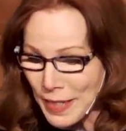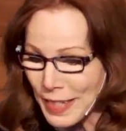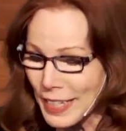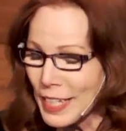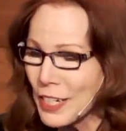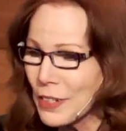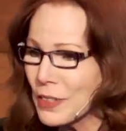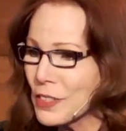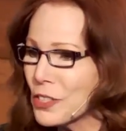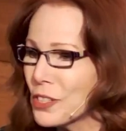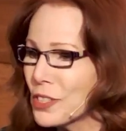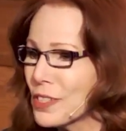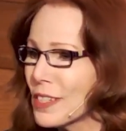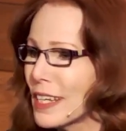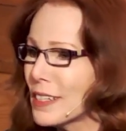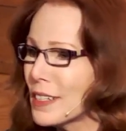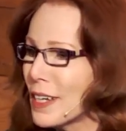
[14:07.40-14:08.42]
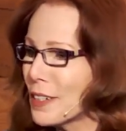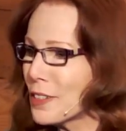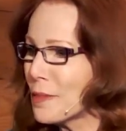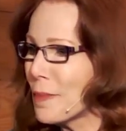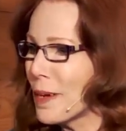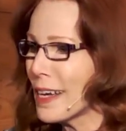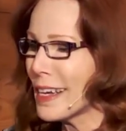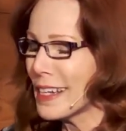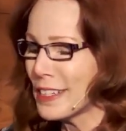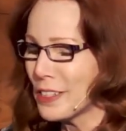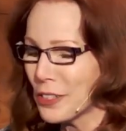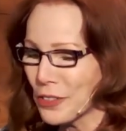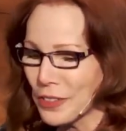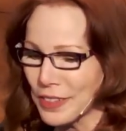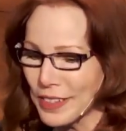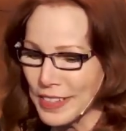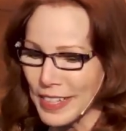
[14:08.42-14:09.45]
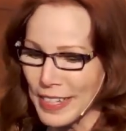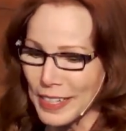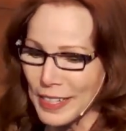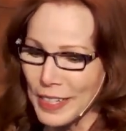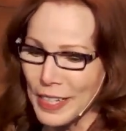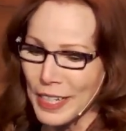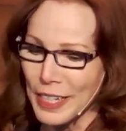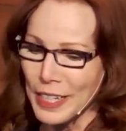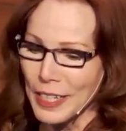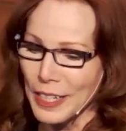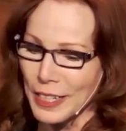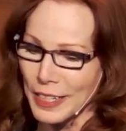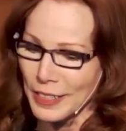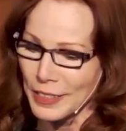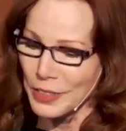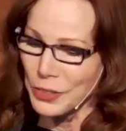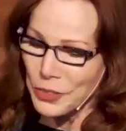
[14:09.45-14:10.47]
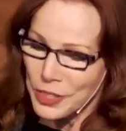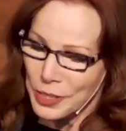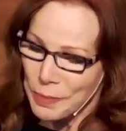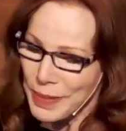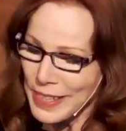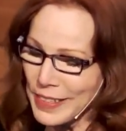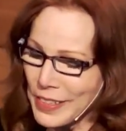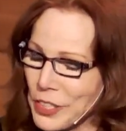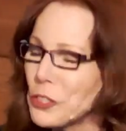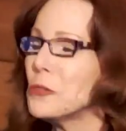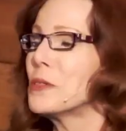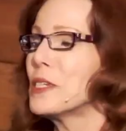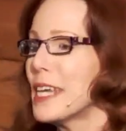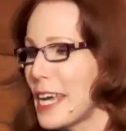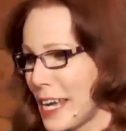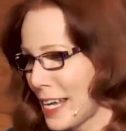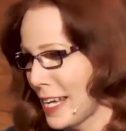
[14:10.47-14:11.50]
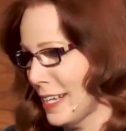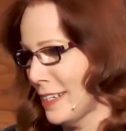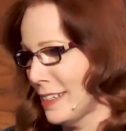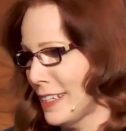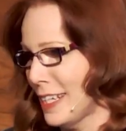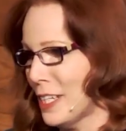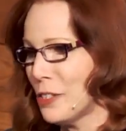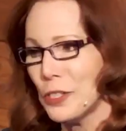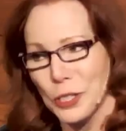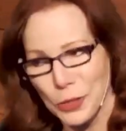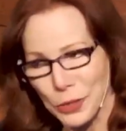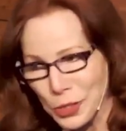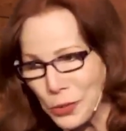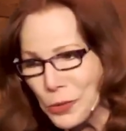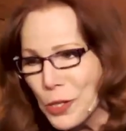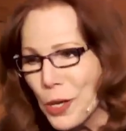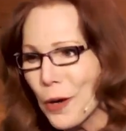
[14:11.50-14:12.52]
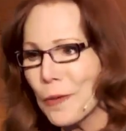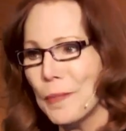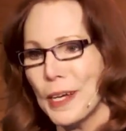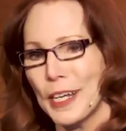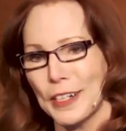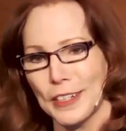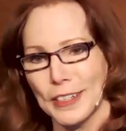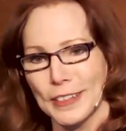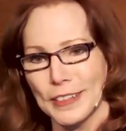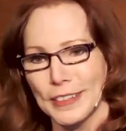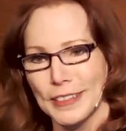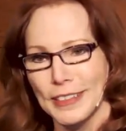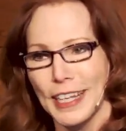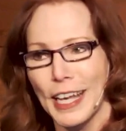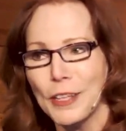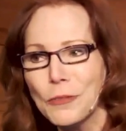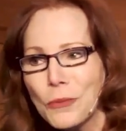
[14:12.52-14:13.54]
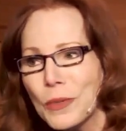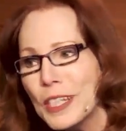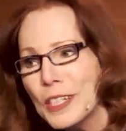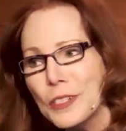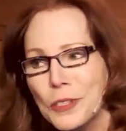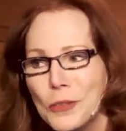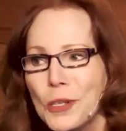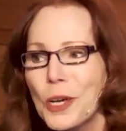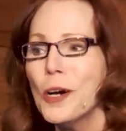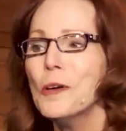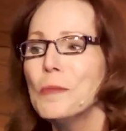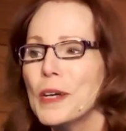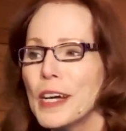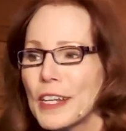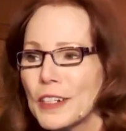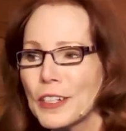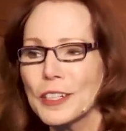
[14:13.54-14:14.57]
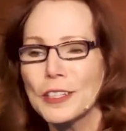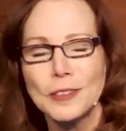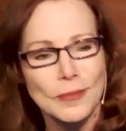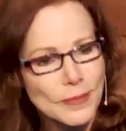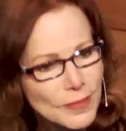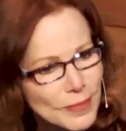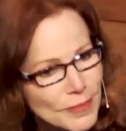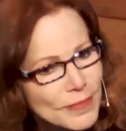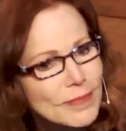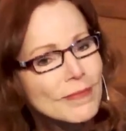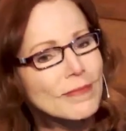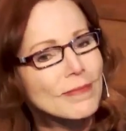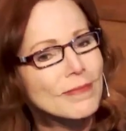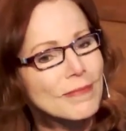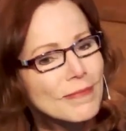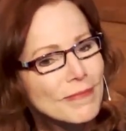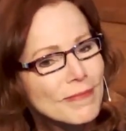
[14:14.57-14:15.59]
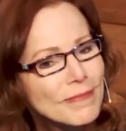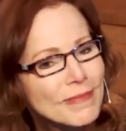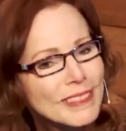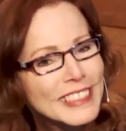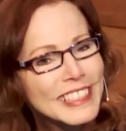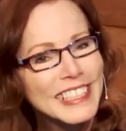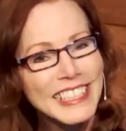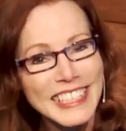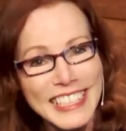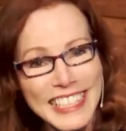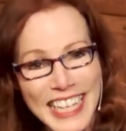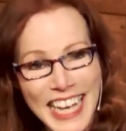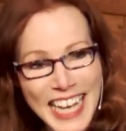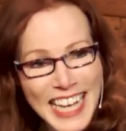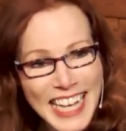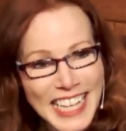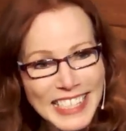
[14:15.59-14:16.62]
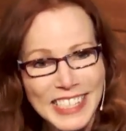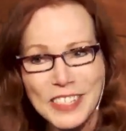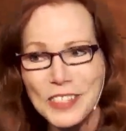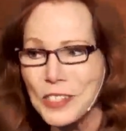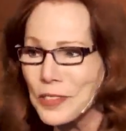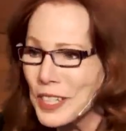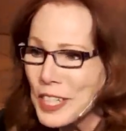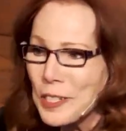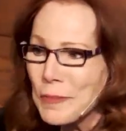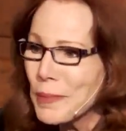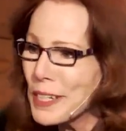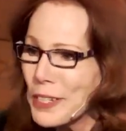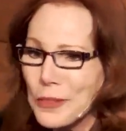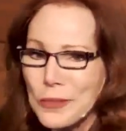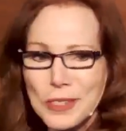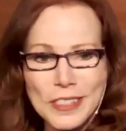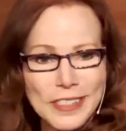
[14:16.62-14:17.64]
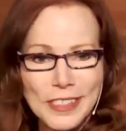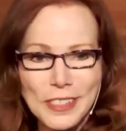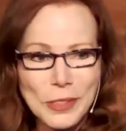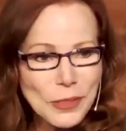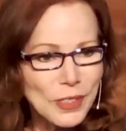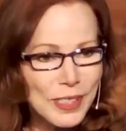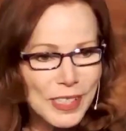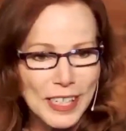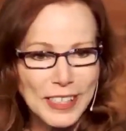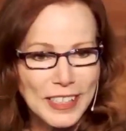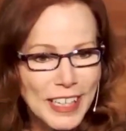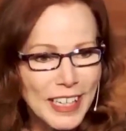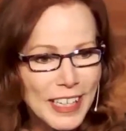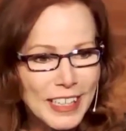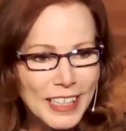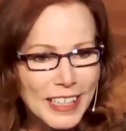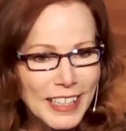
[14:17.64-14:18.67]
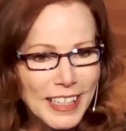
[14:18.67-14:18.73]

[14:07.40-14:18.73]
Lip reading: You know, it's just like Dr. Maya Angelou said, do the best you can until you know better. And when you know better, yes, is there anybody who doesn't understand that?